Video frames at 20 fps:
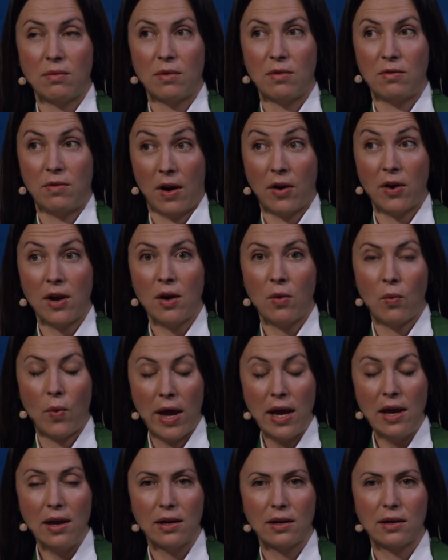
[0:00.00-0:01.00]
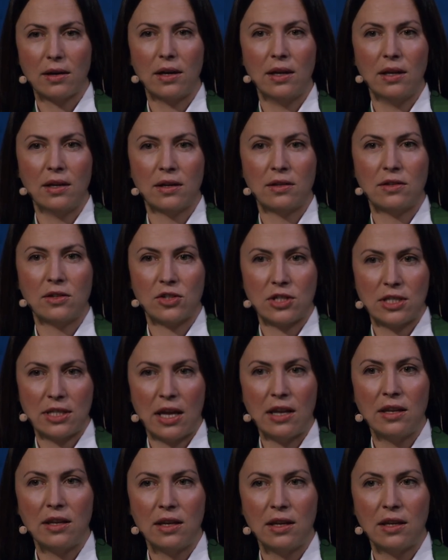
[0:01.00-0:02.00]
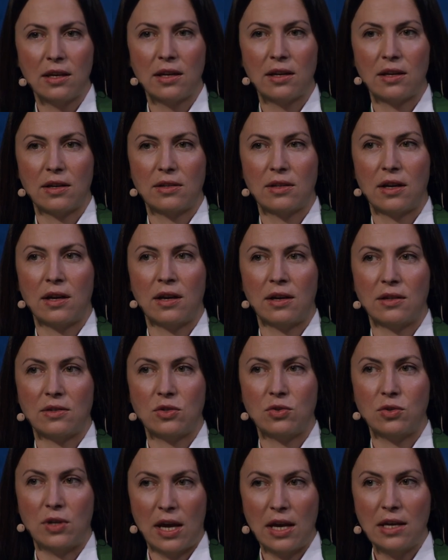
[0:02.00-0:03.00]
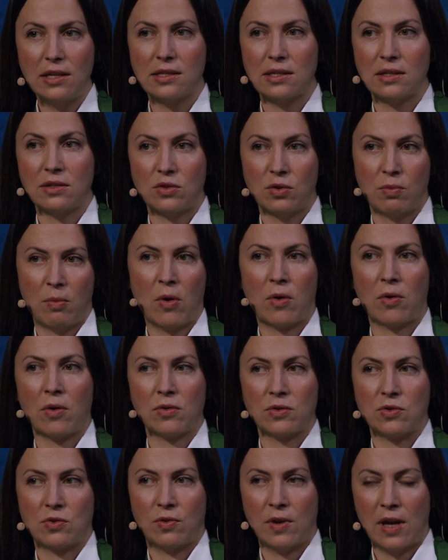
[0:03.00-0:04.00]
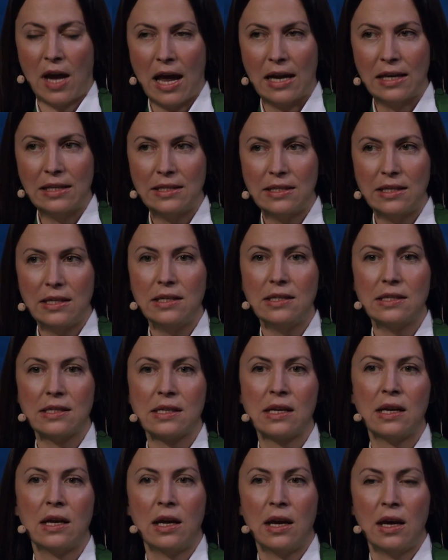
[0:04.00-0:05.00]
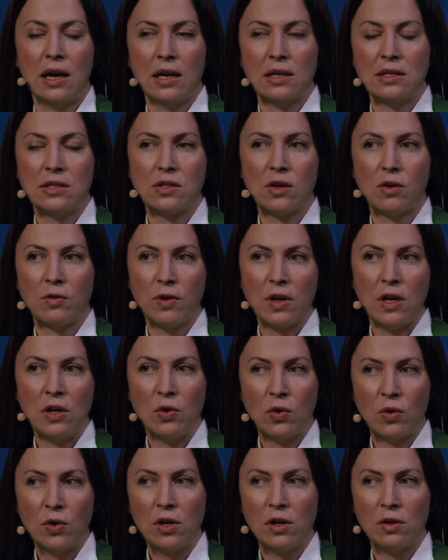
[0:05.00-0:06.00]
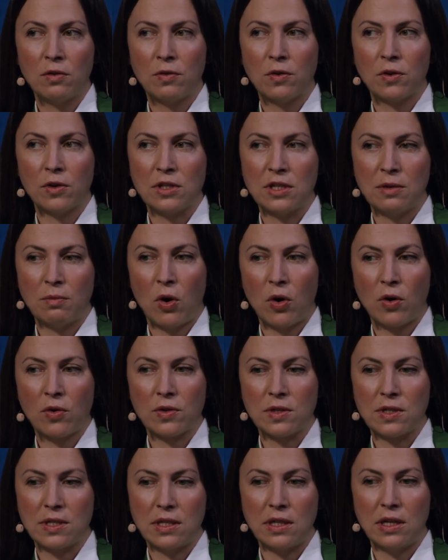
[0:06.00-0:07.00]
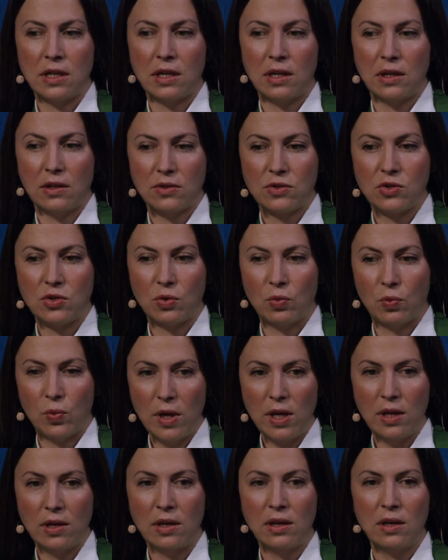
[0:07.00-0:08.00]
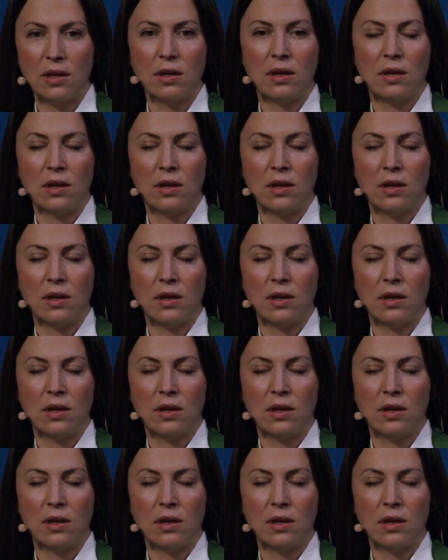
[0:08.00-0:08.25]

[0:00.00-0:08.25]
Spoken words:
very awake in understanding today's and tomorrow's realities. So in order for democracy to win,